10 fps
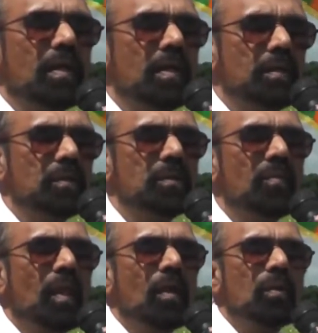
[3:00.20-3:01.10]
Hindu,
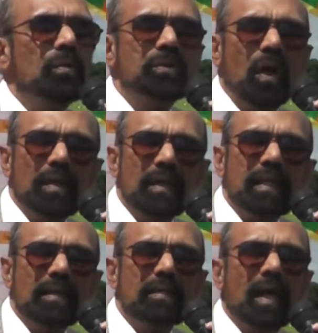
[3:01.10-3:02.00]
who joined us
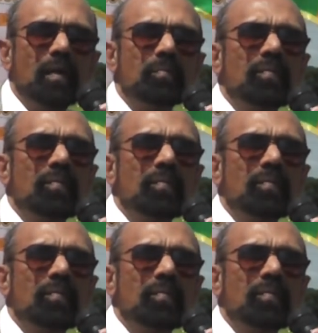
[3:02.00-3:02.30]
at the time.